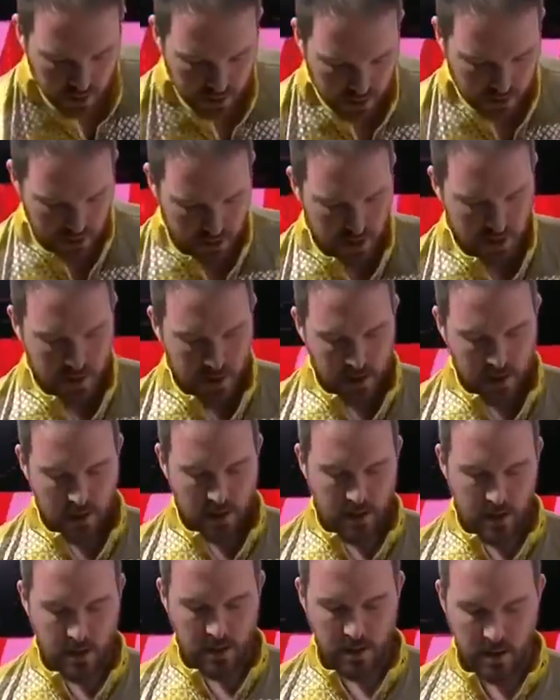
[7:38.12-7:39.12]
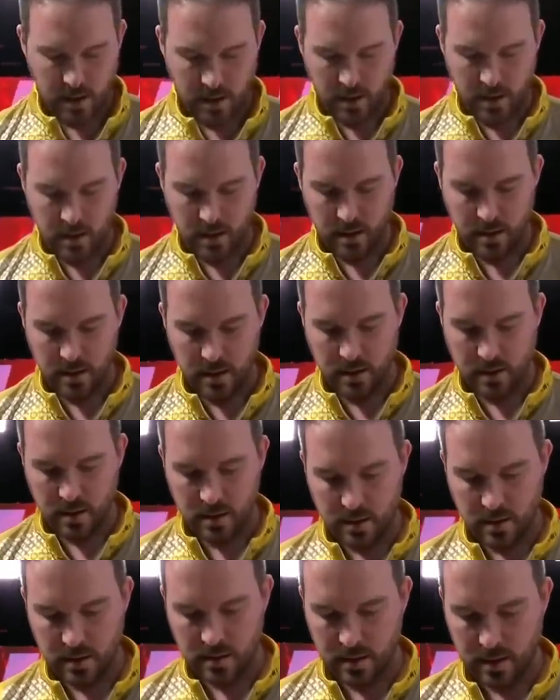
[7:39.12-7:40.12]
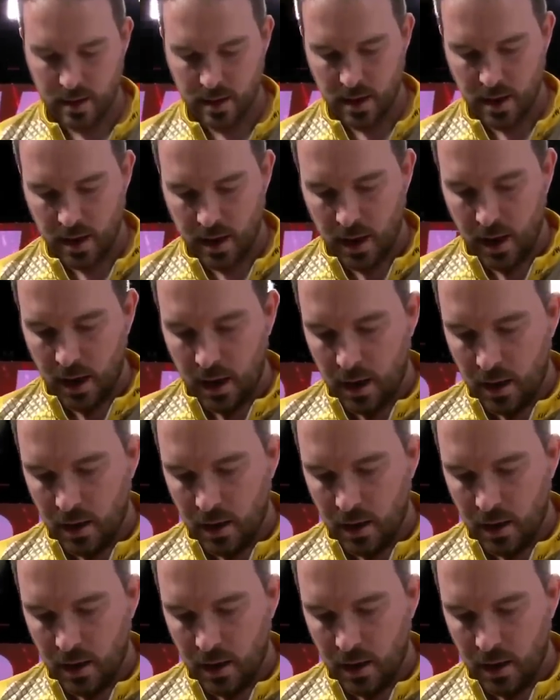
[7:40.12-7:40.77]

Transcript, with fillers: Take the hardware, kid. Didn't think you were going to have it, did you?